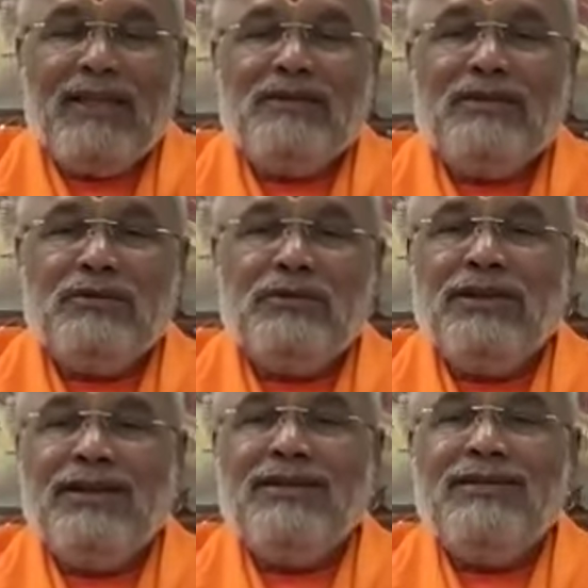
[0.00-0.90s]
So
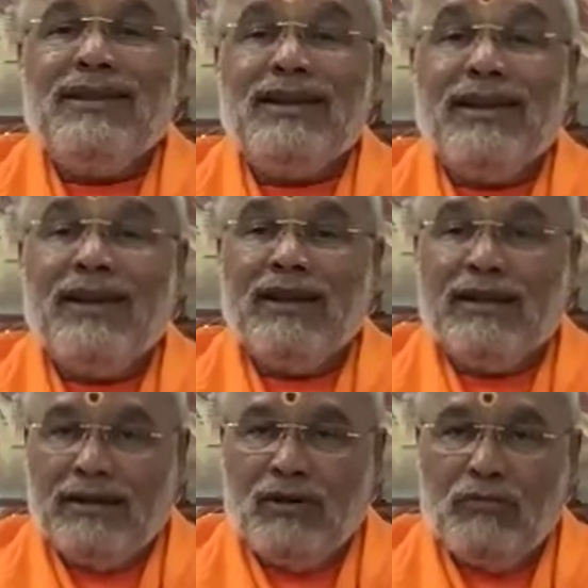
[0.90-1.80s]
it is a
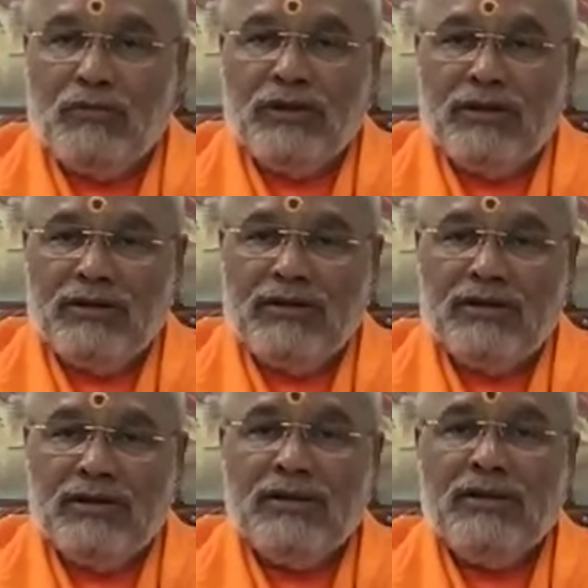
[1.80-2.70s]
rare
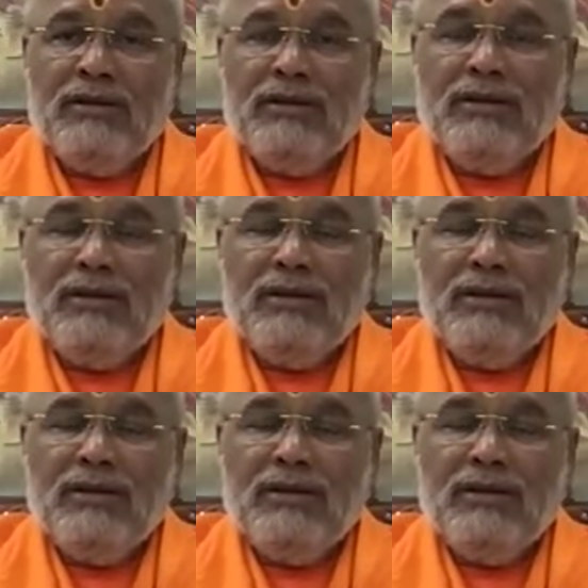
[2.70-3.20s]
combination,